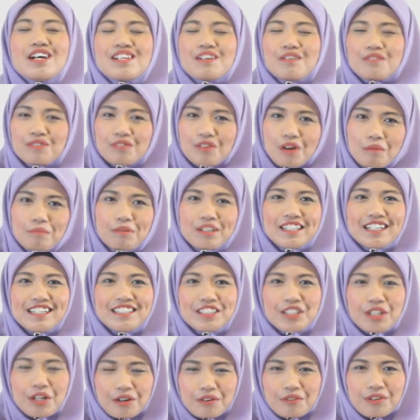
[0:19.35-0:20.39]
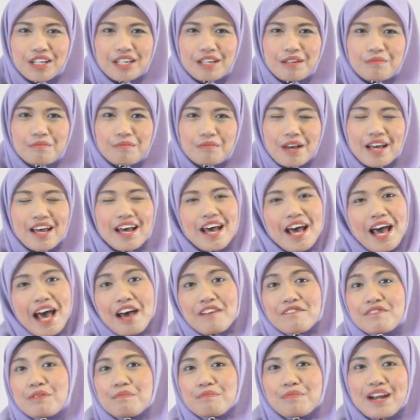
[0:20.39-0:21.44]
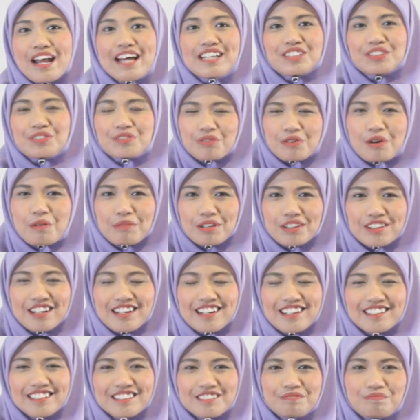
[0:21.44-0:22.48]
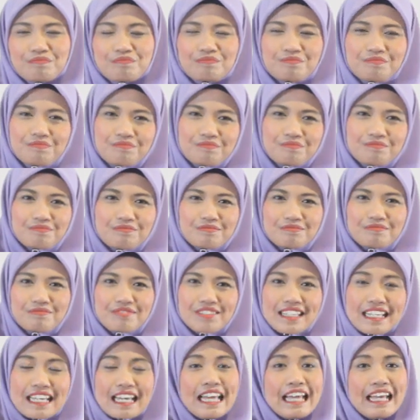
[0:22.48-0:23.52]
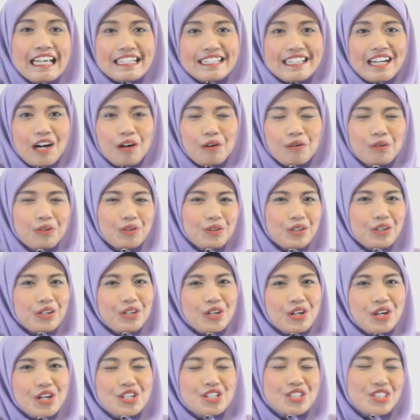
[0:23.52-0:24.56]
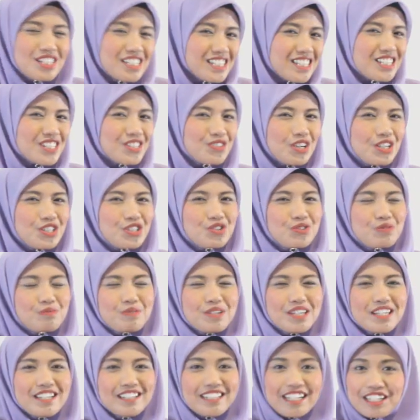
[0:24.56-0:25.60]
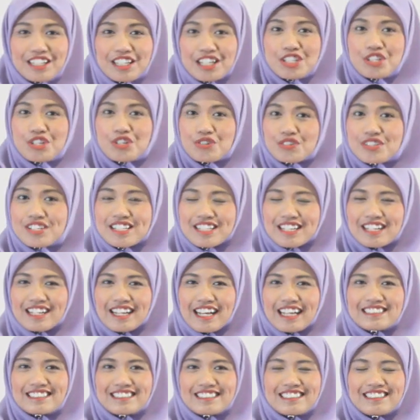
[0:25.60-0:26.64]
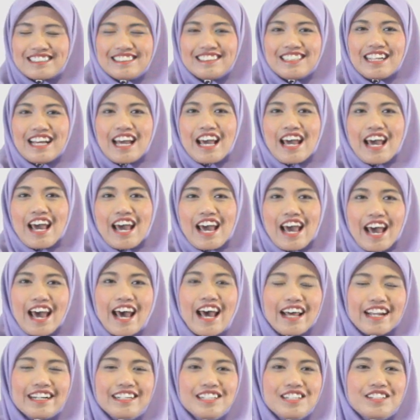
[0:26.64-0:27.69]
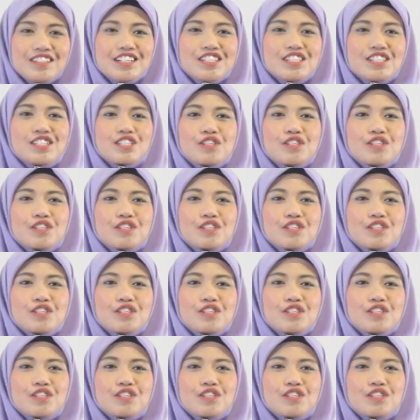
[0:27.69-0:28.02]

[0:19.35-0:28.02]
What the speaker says: Ramadan Kareem. Have a blessed Ramadan. Now, this is going to be another interesting lesson, and this is